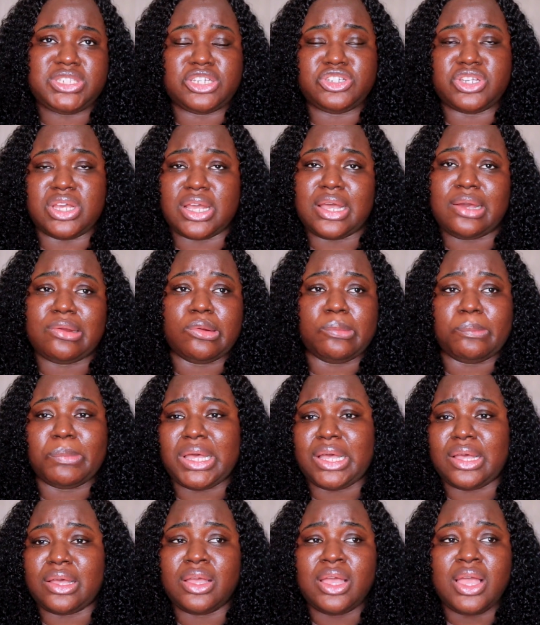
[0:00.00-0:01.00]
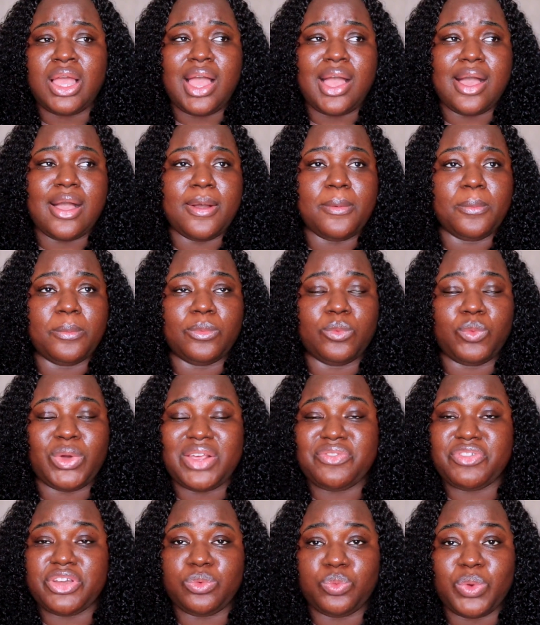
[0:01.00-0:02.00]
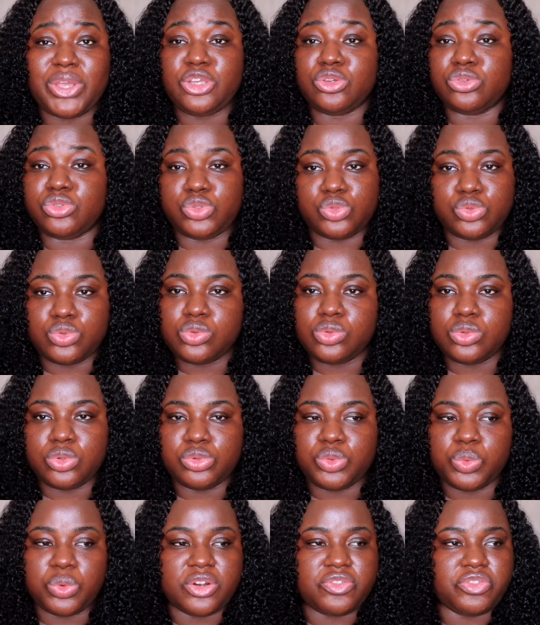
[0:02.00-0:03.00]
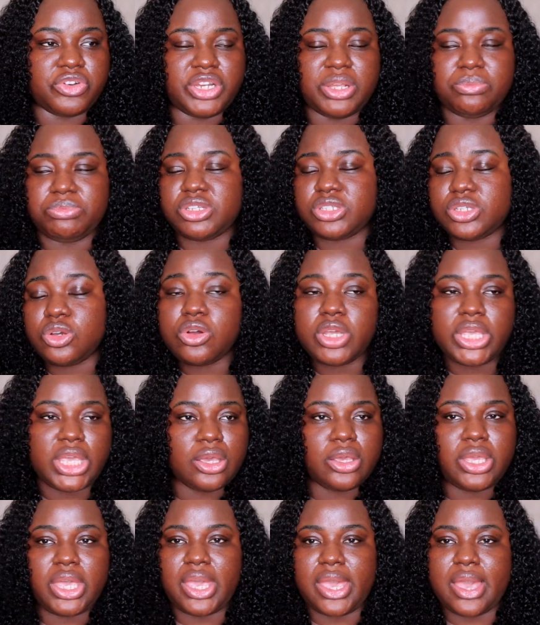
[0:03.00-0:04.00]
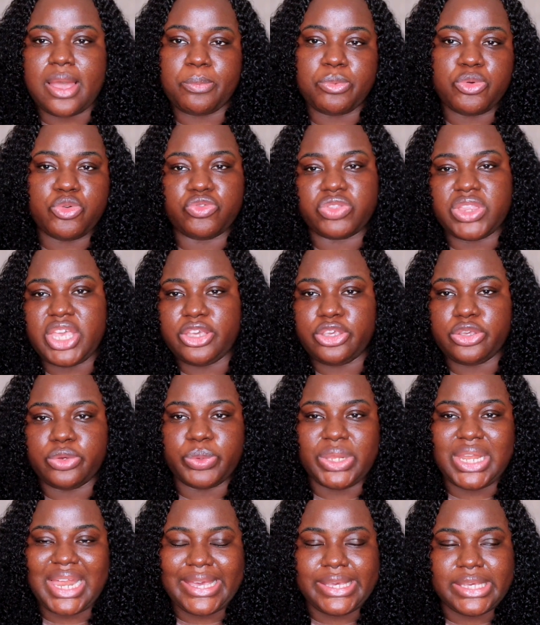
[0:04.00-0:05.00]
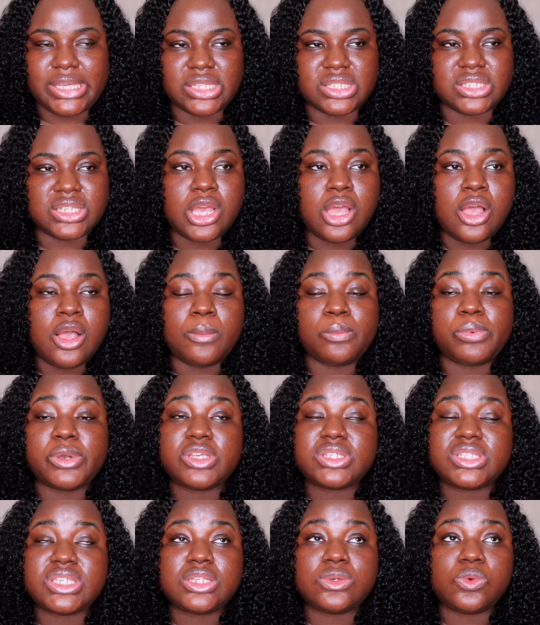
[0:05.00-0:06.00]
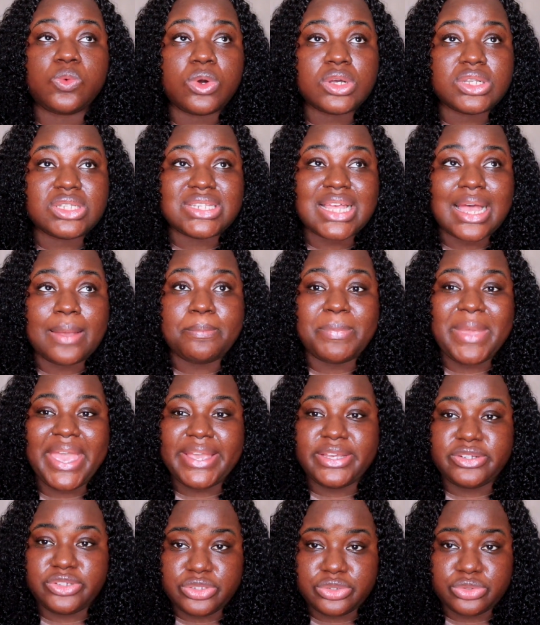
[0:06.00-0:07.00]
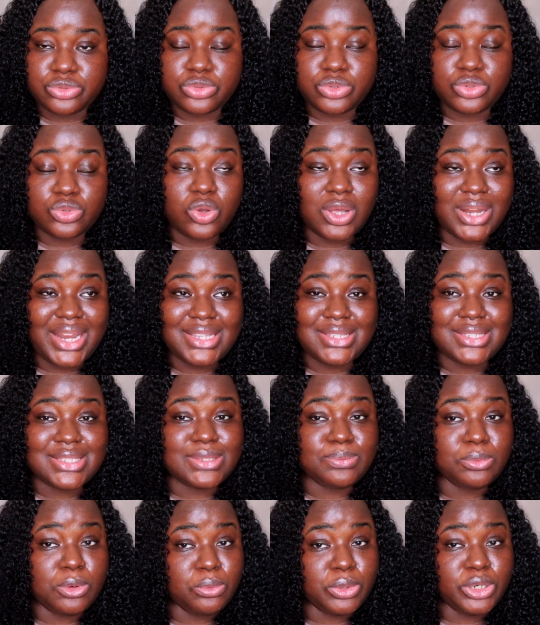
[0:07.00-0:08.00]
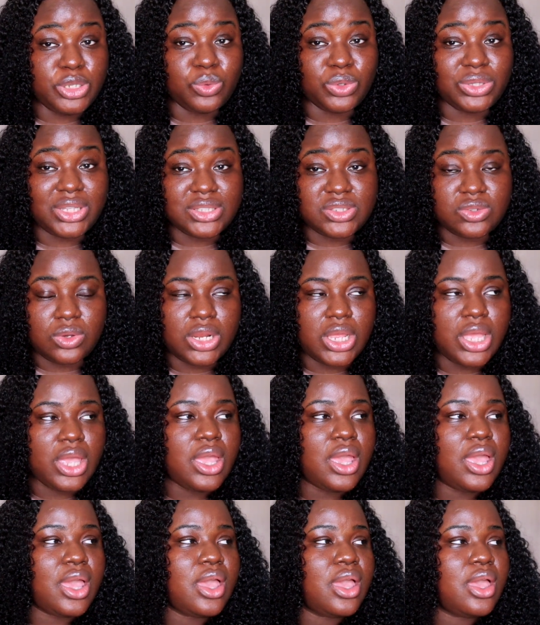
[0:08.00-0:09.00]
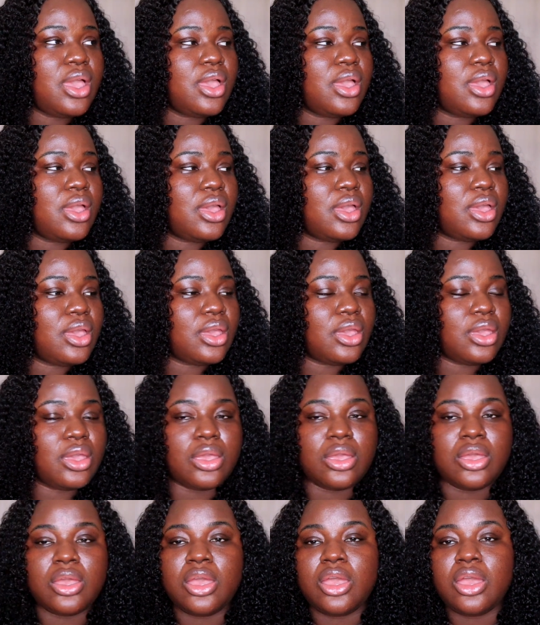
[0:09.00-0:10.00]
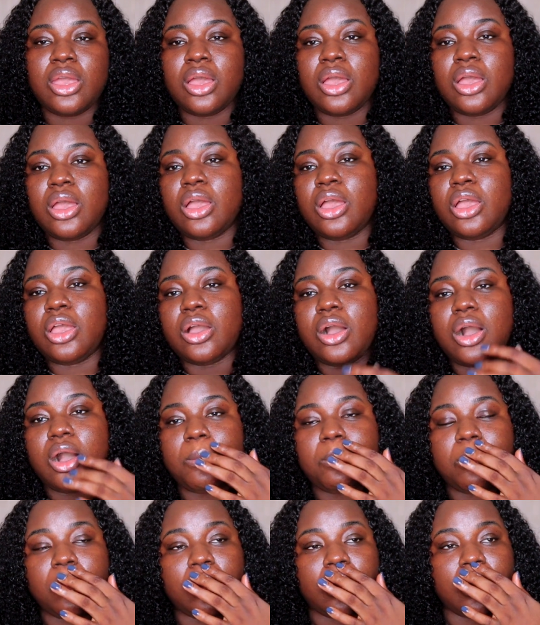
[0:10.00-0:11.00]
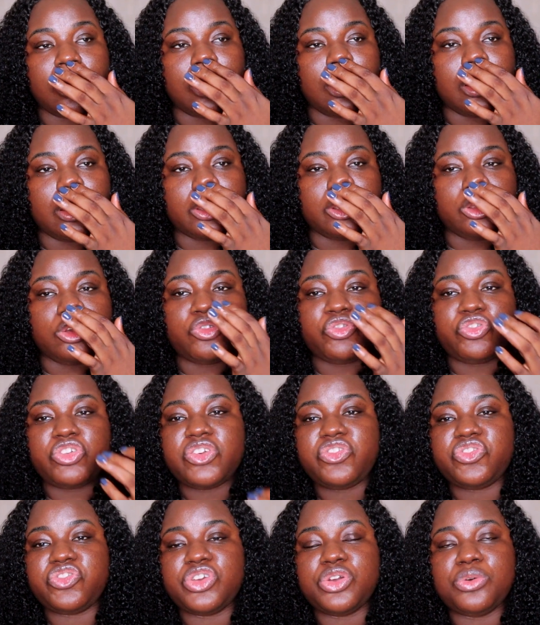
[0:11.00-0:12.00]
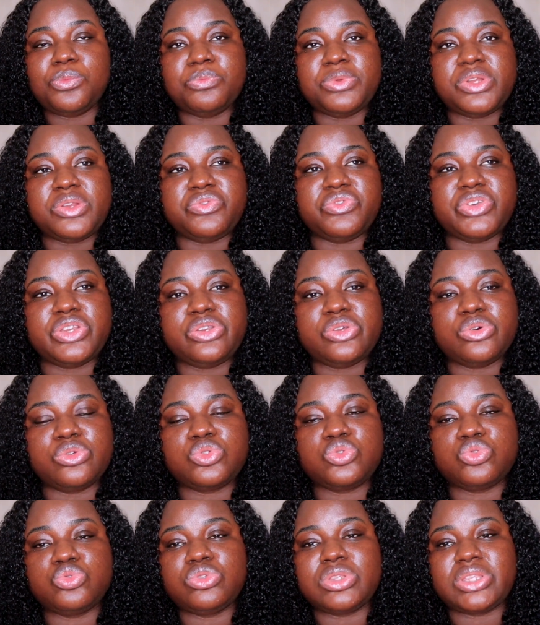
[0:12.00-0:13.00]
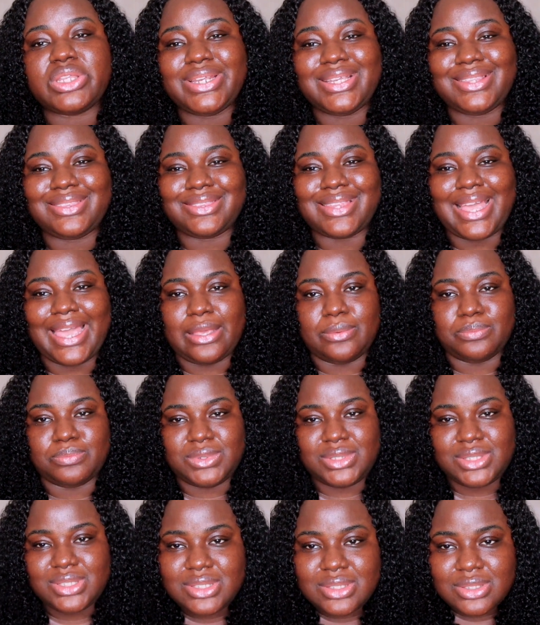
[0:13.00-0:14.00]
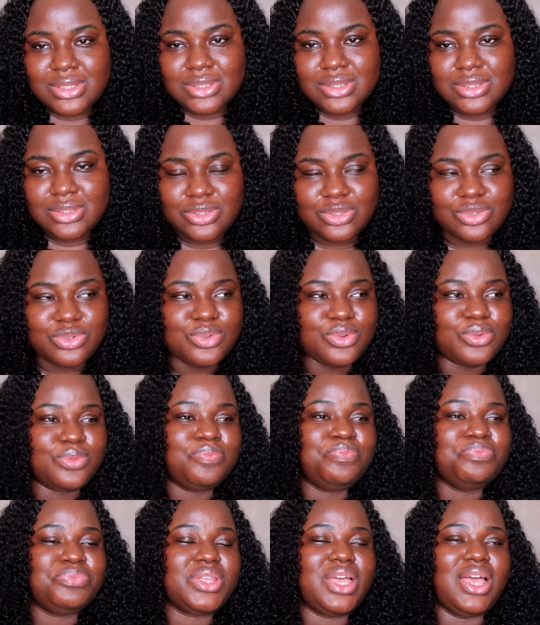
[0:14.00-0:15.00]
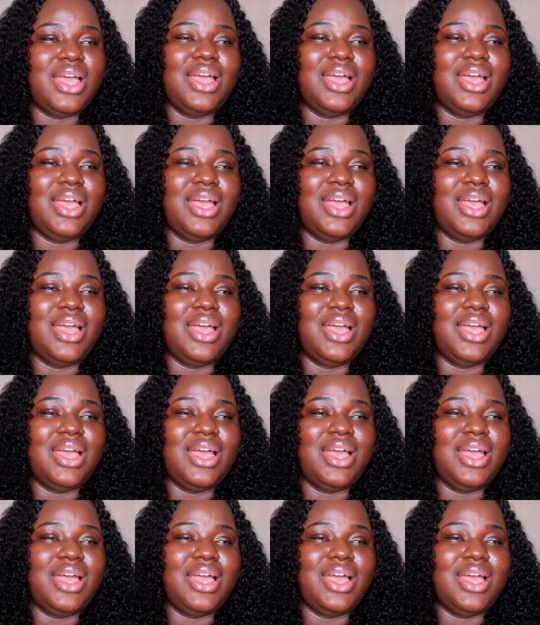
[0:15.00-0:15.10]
send your account number, um whatever. When you do good work for them, they say, okay, yeah, approved, thank you, we like it. But you see the ones that begged you to collect the small money you wanted to collect, hey, or more, you feel film the video two three times, you know,